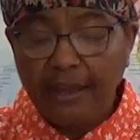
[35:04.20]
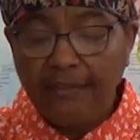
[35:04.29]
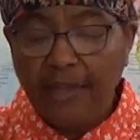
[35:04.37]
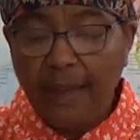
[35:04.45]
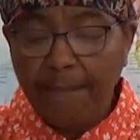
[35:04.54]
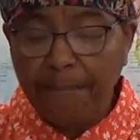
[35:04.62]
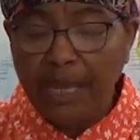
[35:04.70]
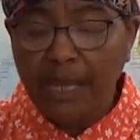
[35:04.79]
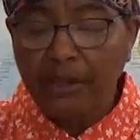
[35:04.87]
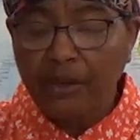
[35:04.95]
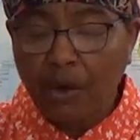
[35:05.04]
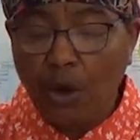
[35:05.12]
that
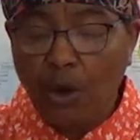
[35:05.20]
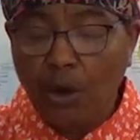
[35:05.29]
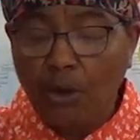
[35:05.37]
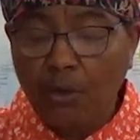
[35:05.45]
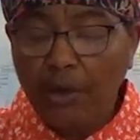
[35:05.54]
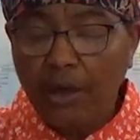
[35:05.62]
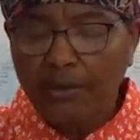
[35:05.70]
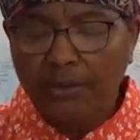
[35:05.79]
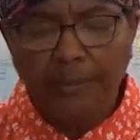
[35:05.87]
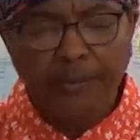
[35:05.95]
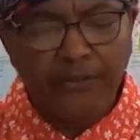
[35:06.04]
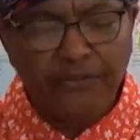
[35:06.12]
men call
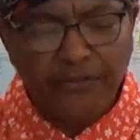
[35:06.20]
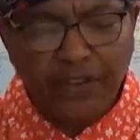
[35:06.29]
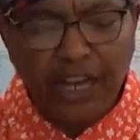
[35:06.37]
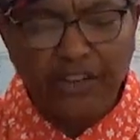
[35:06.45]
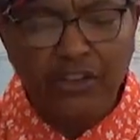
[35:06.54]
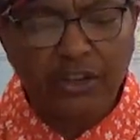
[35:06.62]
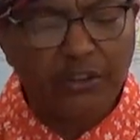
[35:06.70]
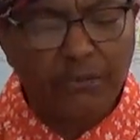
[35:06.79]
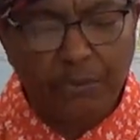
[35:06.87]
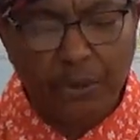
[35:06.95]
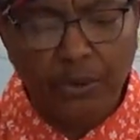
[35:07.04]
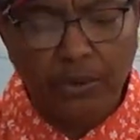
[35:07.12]
the perfection
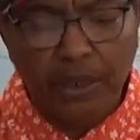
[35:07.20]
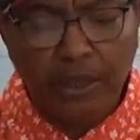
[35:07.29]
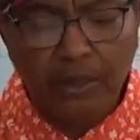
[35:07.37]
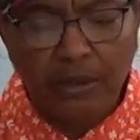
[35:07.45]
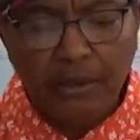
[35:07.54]
of beauty,